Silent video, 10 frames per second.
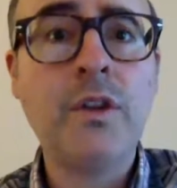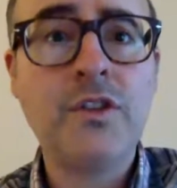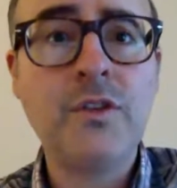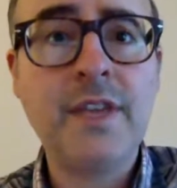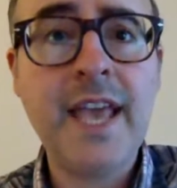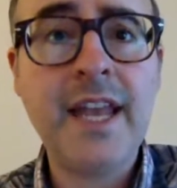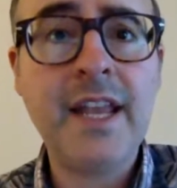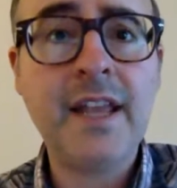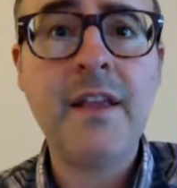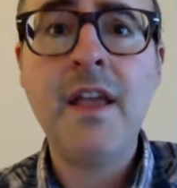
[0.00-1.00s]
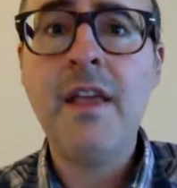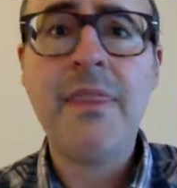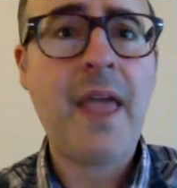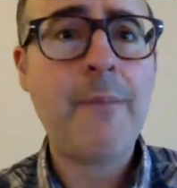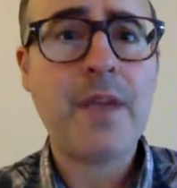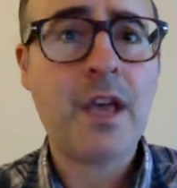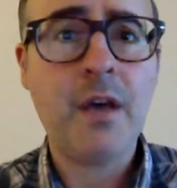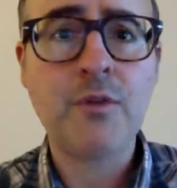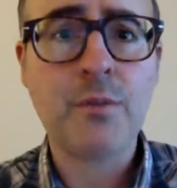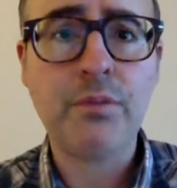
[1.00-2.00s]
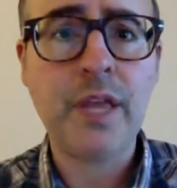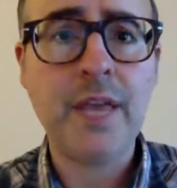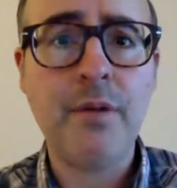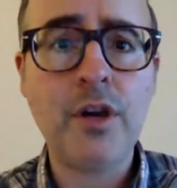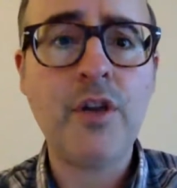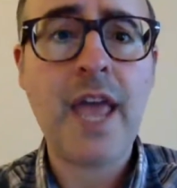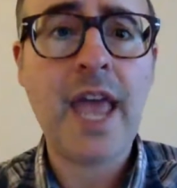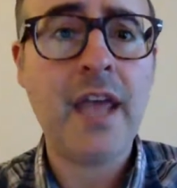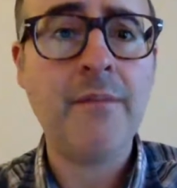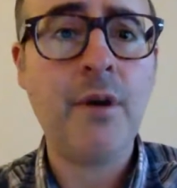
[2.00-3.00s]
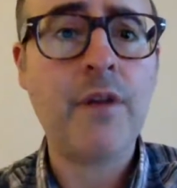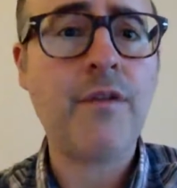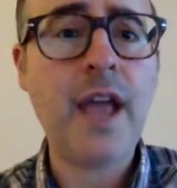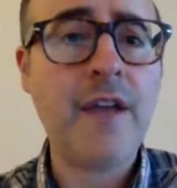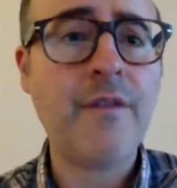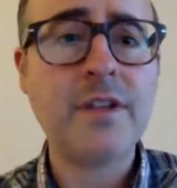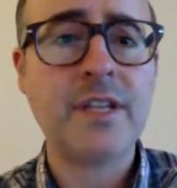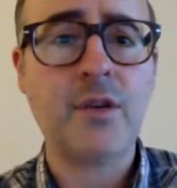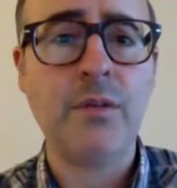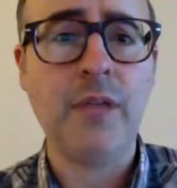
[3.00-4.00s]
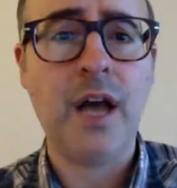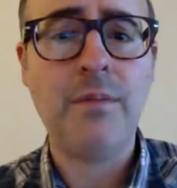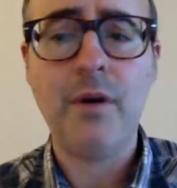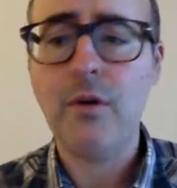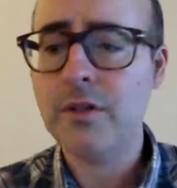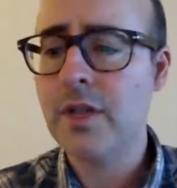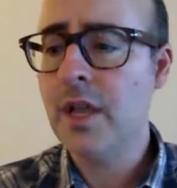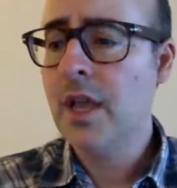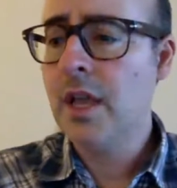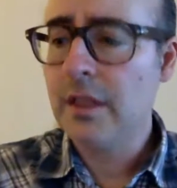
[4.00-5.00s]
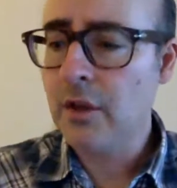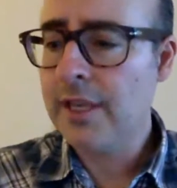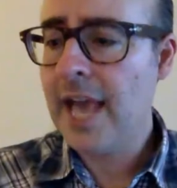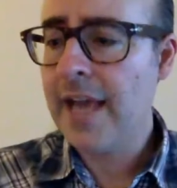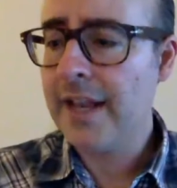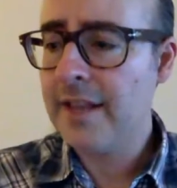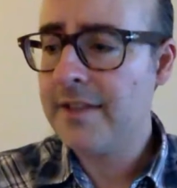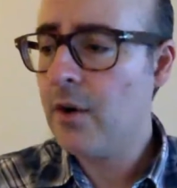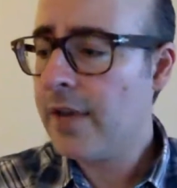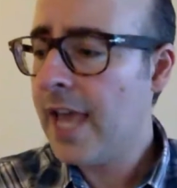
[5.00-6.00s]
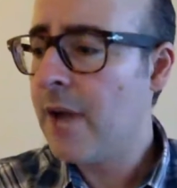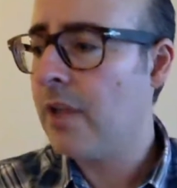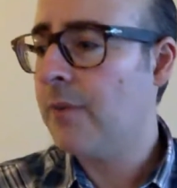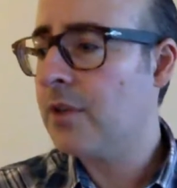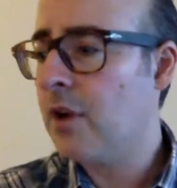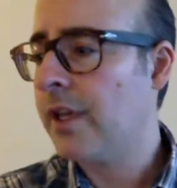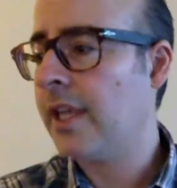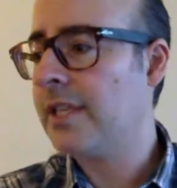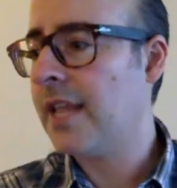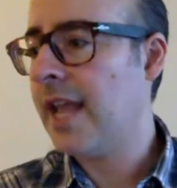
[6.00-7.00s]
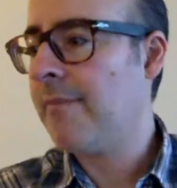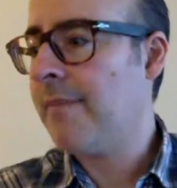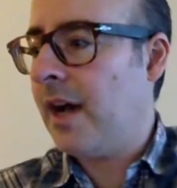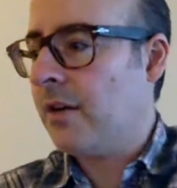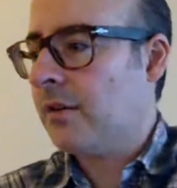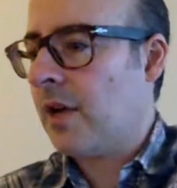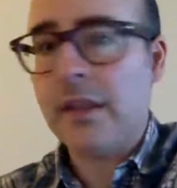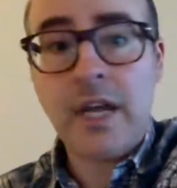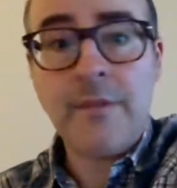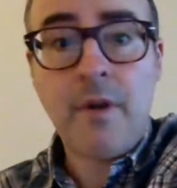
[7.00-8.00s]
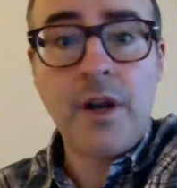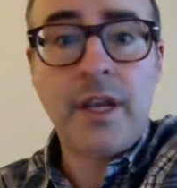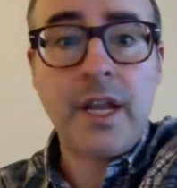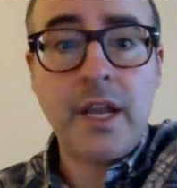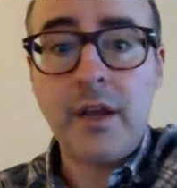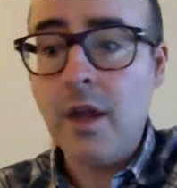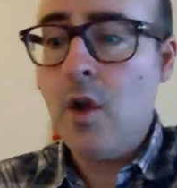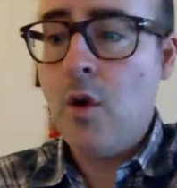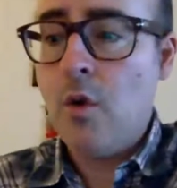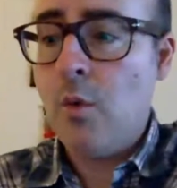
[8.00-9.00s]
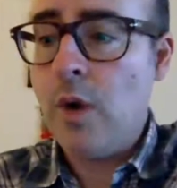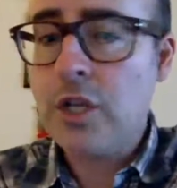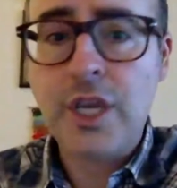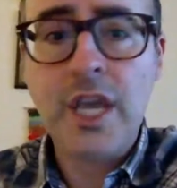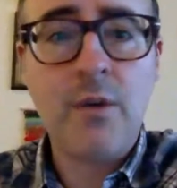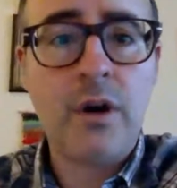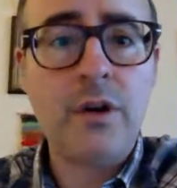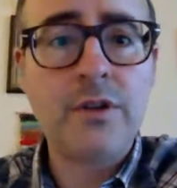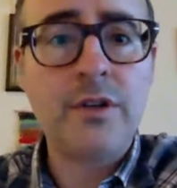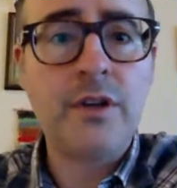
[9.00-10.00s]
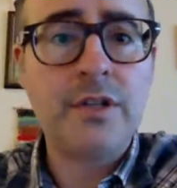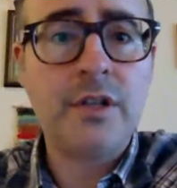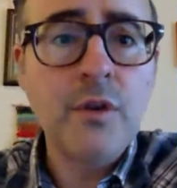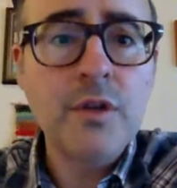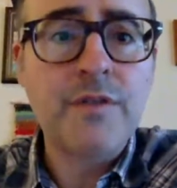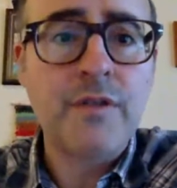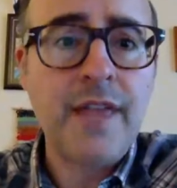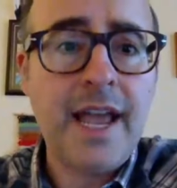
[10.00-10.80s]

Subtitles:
you get it, that becomes your playbook, your handbook for every single blog post. Look at it and say, okay, well, I'm talking today about online marketing. Which keywords are good to use for that?